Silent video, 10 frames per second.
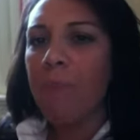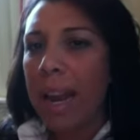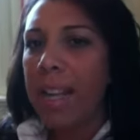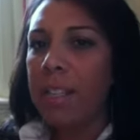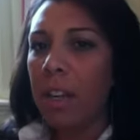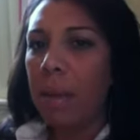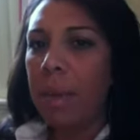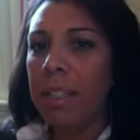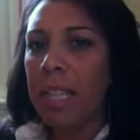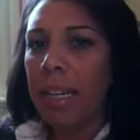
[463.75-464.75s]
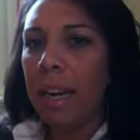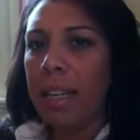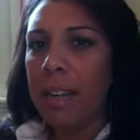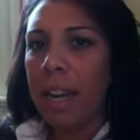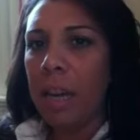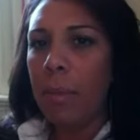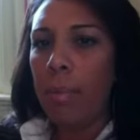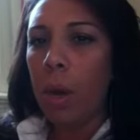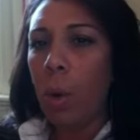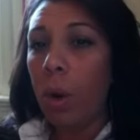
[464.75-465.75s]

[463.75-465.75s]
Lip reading: ready to commit to that 90-day commitment,